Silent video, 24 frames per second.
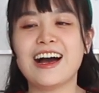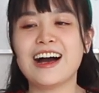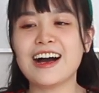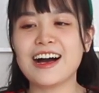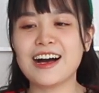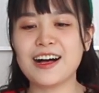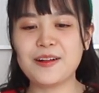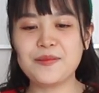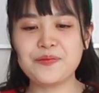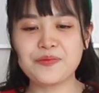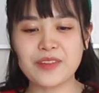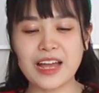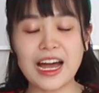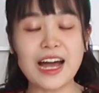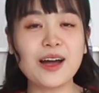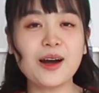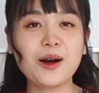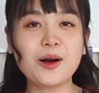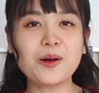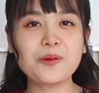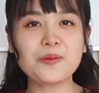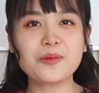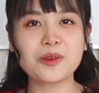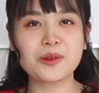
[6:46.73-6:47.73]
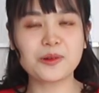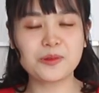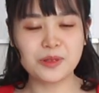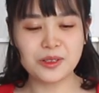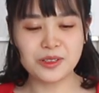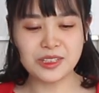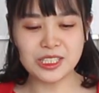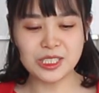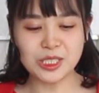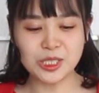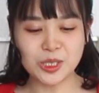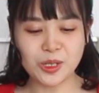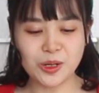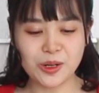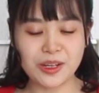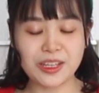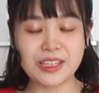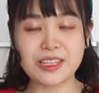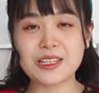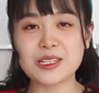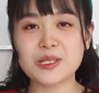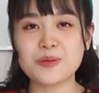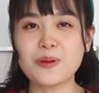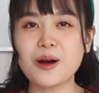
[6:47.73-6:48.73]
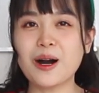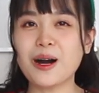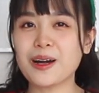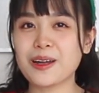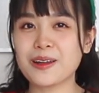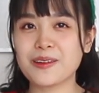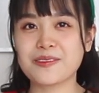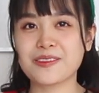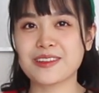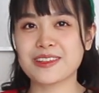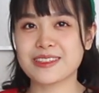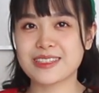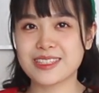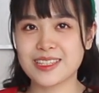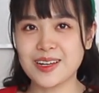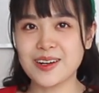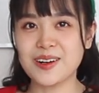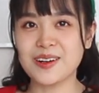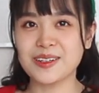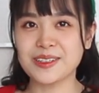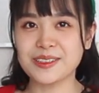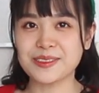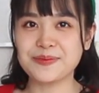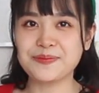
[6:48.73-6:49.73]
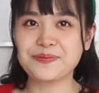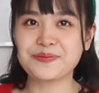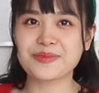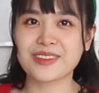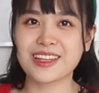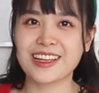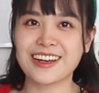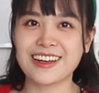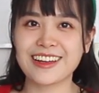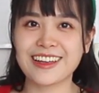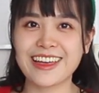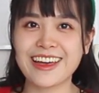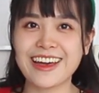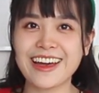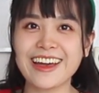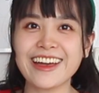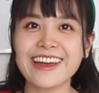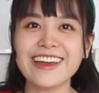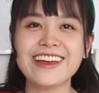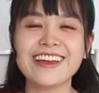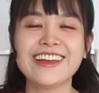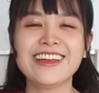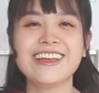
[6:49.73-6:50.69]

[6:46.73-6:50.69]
I hope you will enjoy this part of the song. Okay.